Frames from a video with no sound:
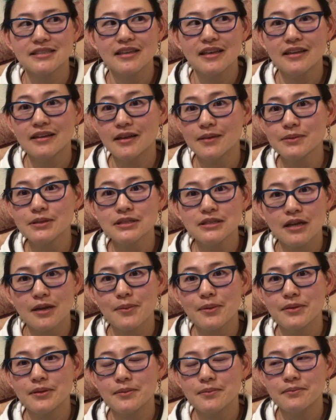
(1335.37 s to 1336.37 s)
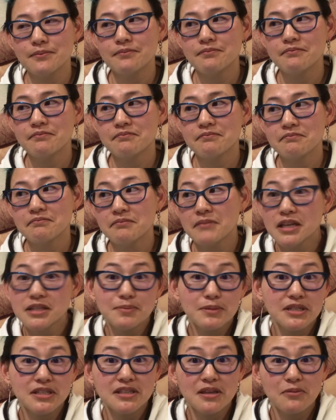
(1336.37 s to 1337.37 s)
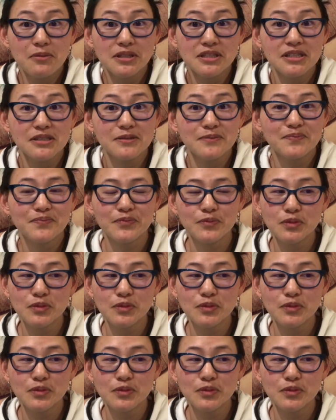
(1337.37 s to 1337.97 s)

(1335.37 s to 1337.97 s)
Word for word: and I'm going to talk about them as much as I want to,